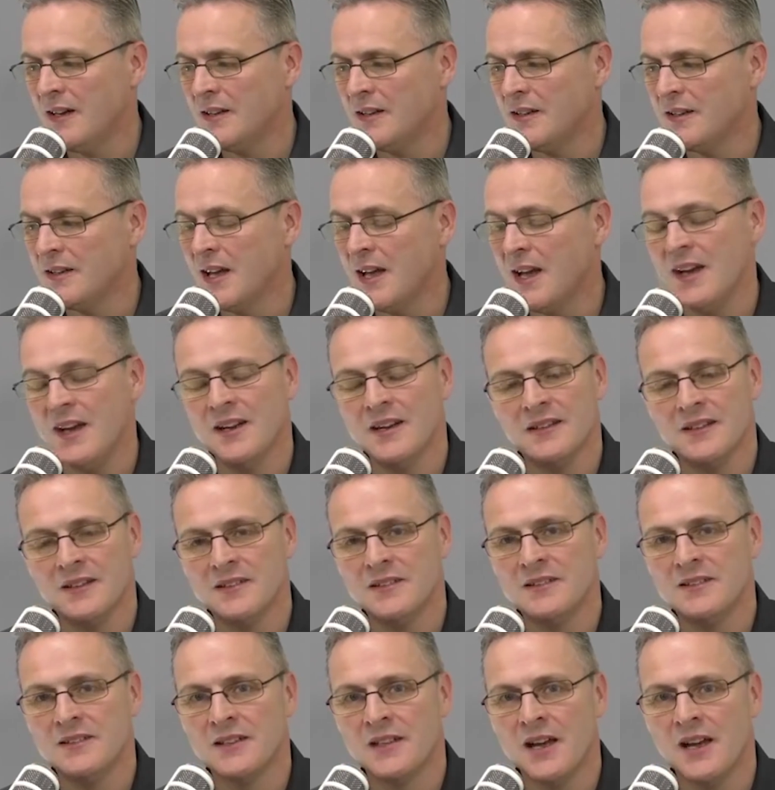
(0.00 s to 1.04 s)
yeah,
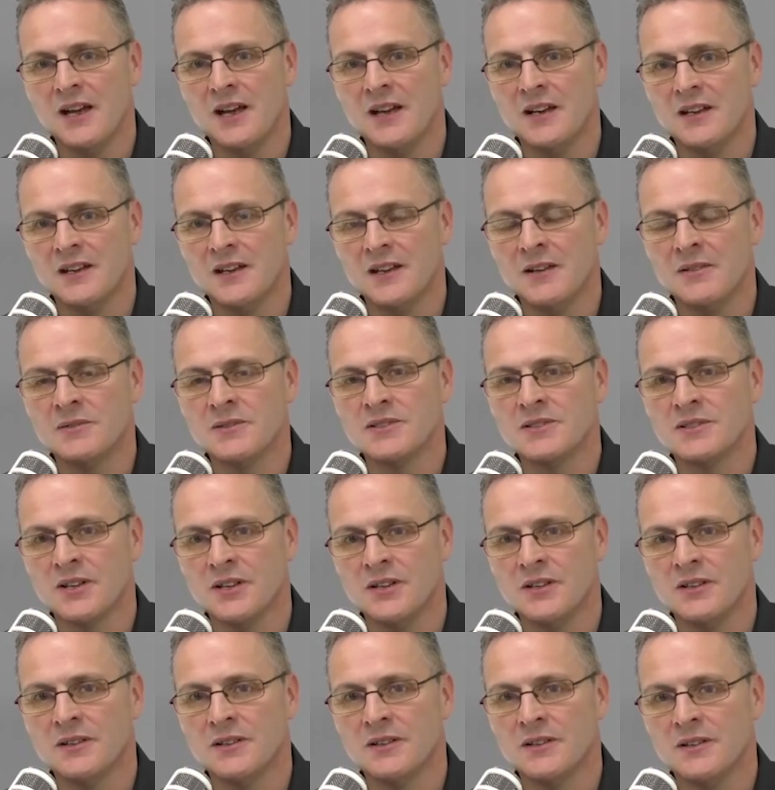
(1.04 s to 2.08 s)
it was
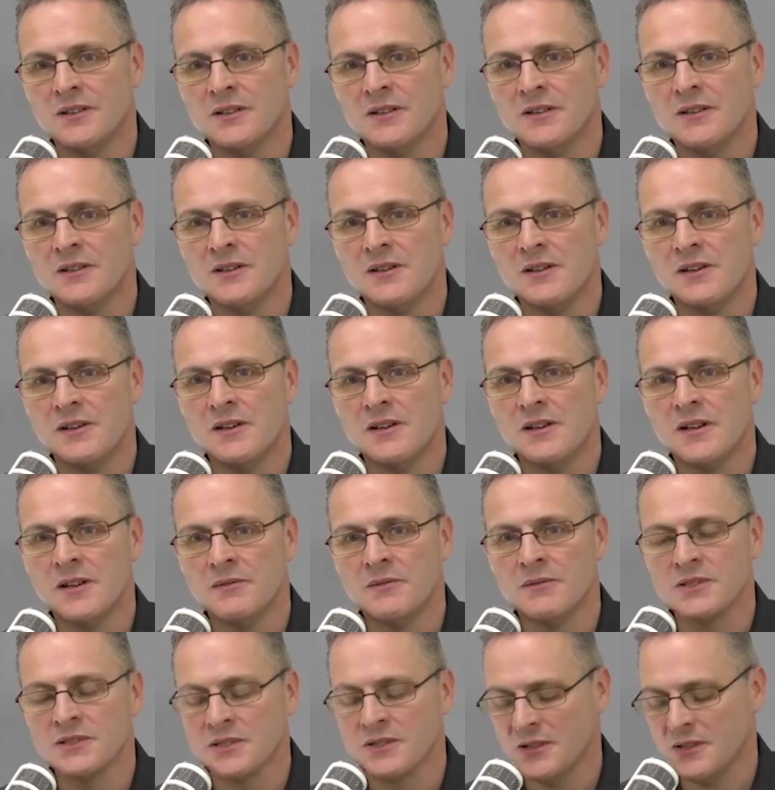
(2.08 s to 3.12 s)
good. It
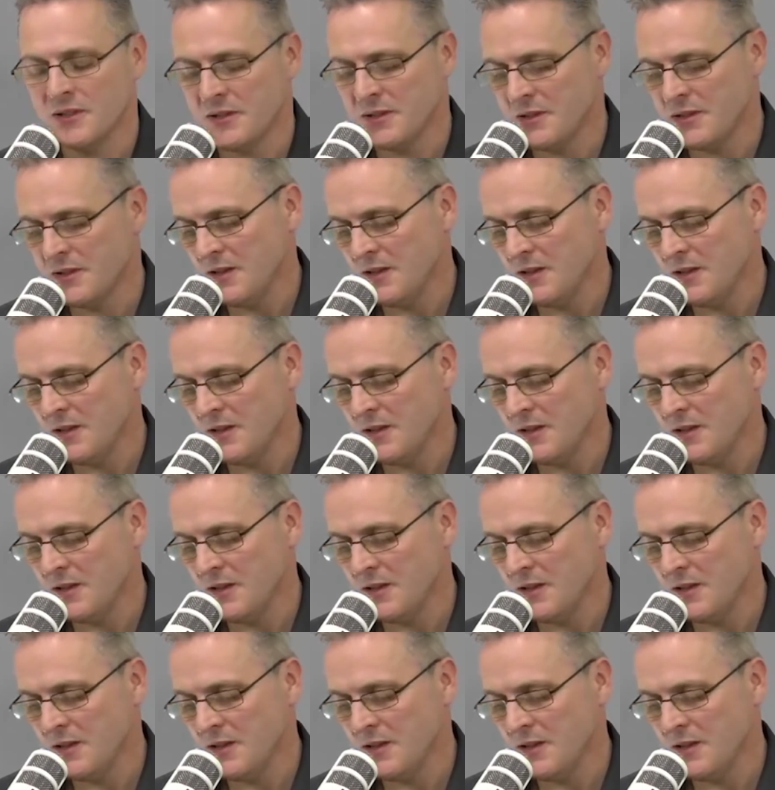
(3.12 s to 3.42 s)
was good.